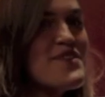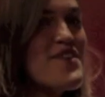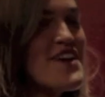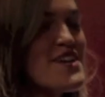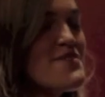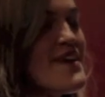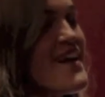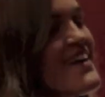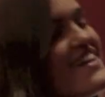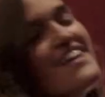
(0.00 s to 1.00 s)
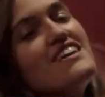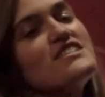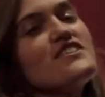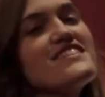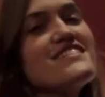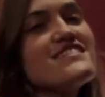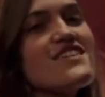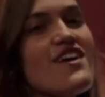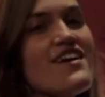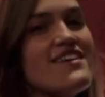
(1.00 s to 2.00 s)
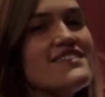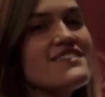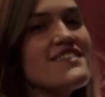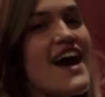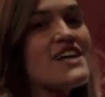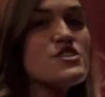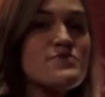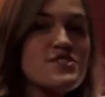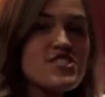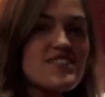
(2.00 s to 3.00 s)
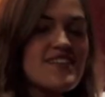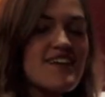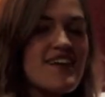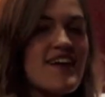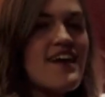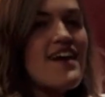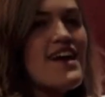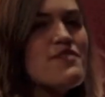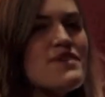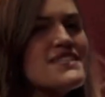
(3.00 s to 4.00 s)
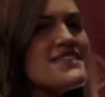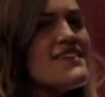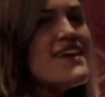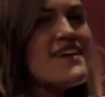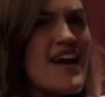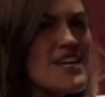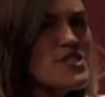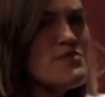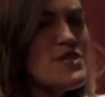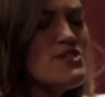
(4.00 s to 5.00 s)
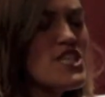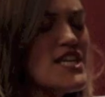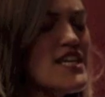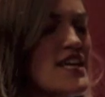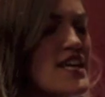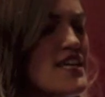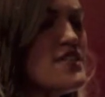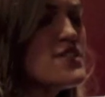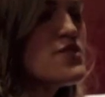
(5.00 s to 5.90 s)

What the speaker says: you on your way. So this is called the attribution theory. And basically an attribution is